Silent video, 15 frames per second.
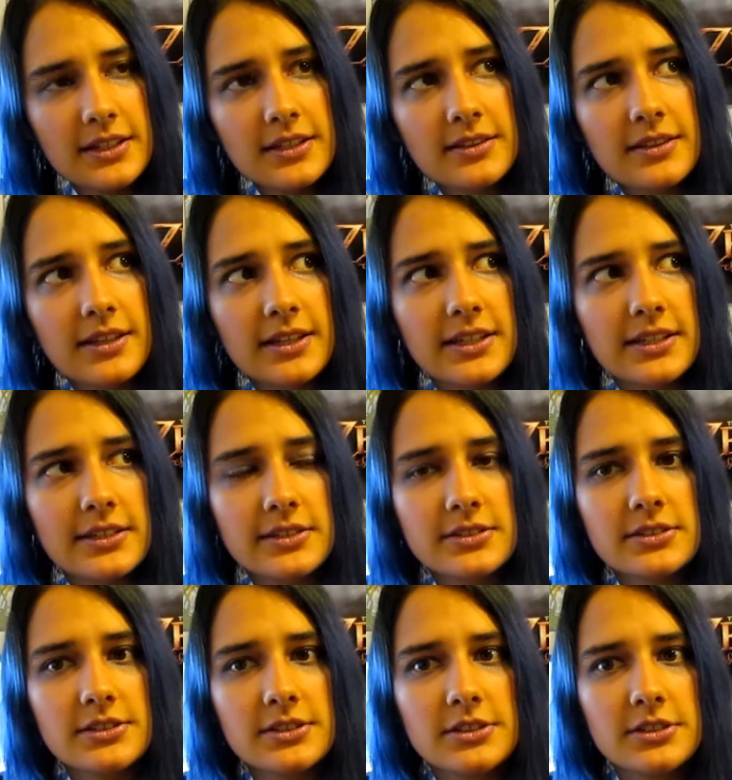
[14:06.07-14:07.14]
Like,
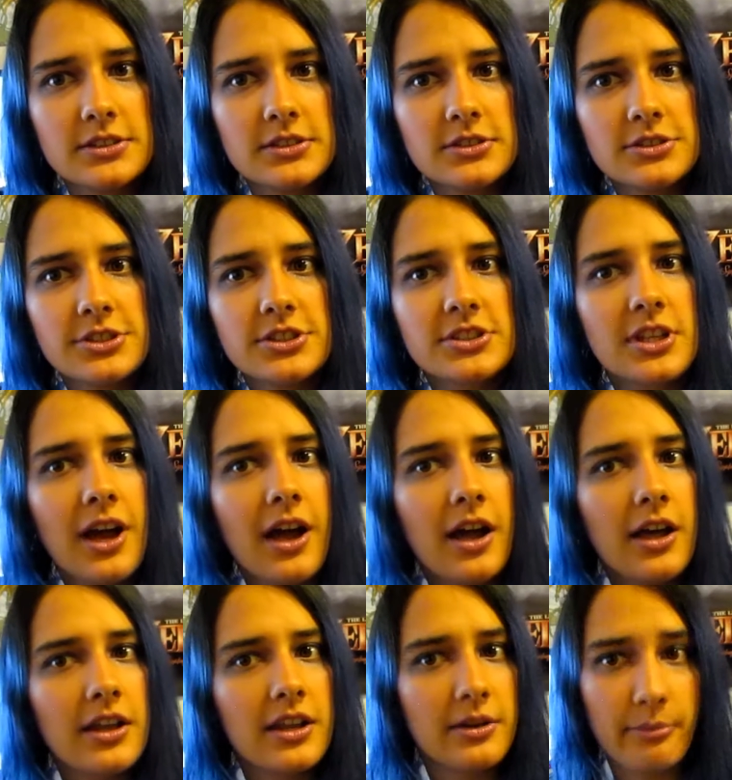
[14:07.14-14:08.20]
she's
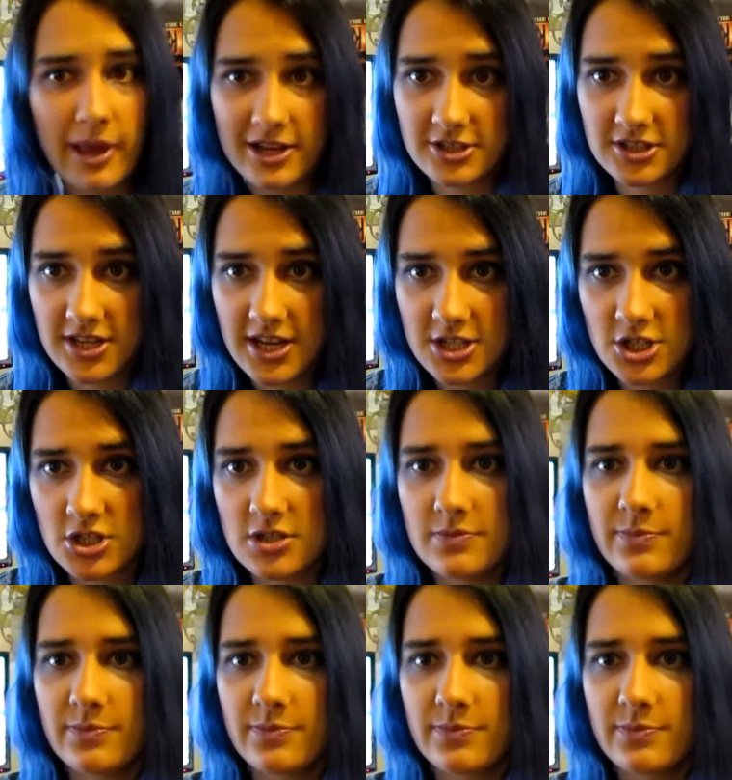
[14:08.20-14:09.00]
got an imagination,